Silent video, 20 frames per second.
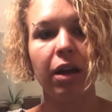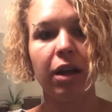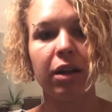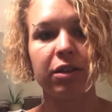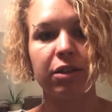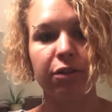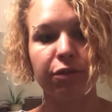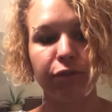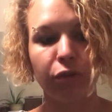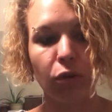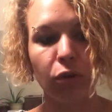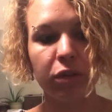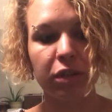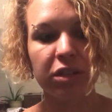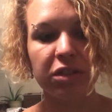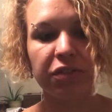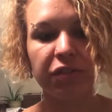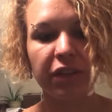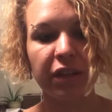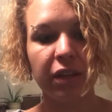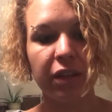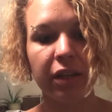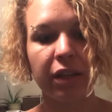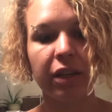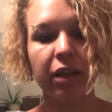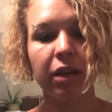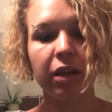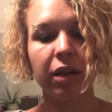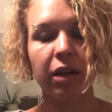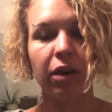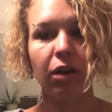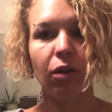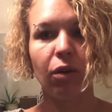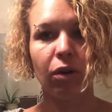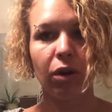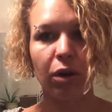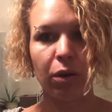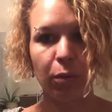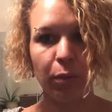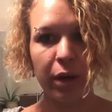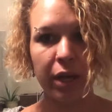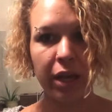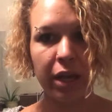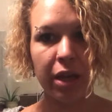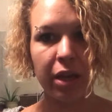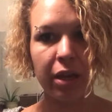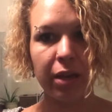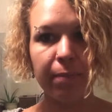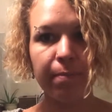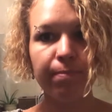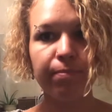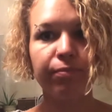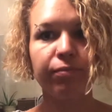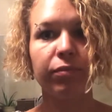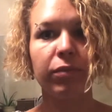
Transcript: It's a fullness feeling or a ringing,